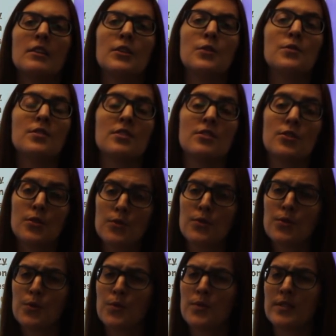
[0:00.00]
uses two
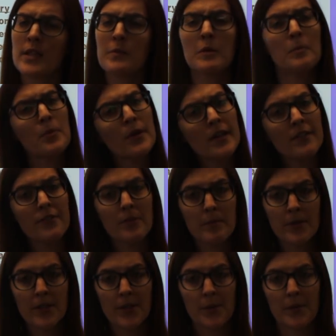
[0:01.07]
tools that we're pretty
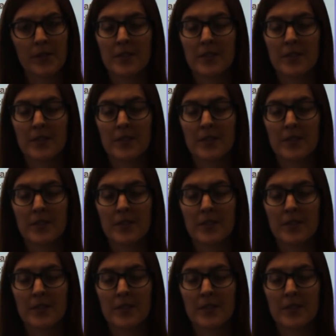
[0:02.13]
familiar with